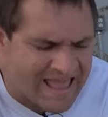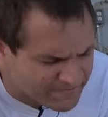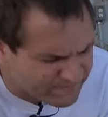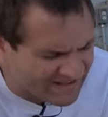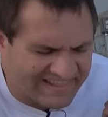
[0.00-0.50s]

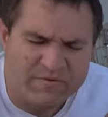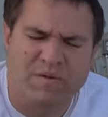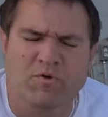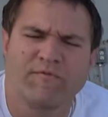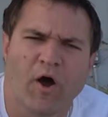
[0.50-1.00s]
And finally,
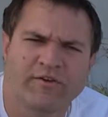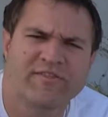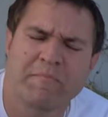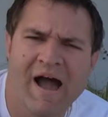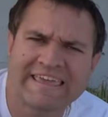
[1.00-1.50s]
we move on
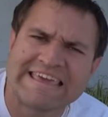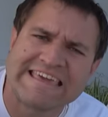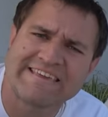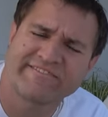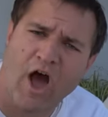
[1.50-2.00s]
to the
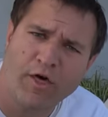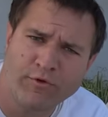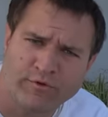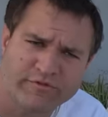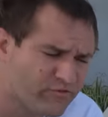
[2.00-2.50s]
Mach-E's
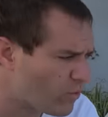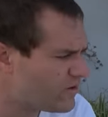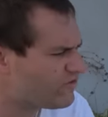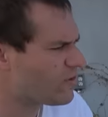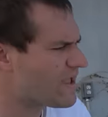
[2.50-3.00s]
other
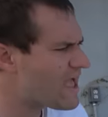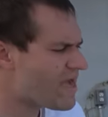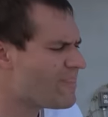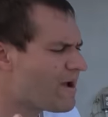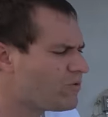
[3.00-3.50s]
storage area,
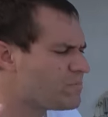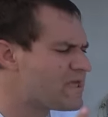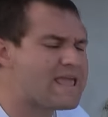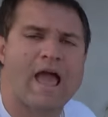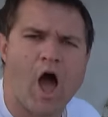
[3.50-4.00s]
and that would
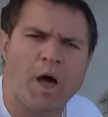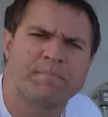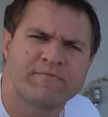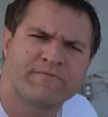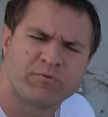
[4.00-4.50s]
be
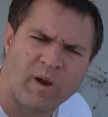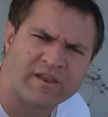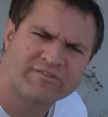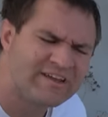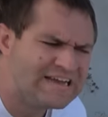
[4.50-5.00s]
up
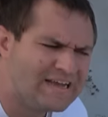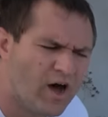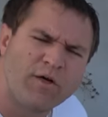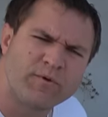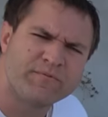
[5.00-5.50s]
front,
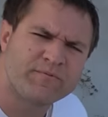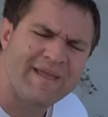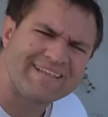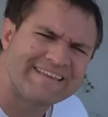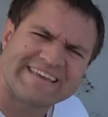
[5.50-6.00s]
although
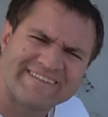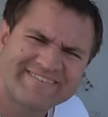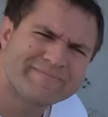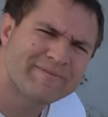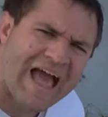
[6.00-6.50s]
frankly,
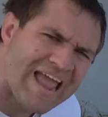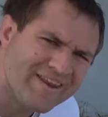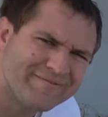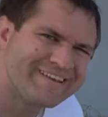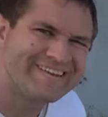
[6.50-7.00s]
it's kind of a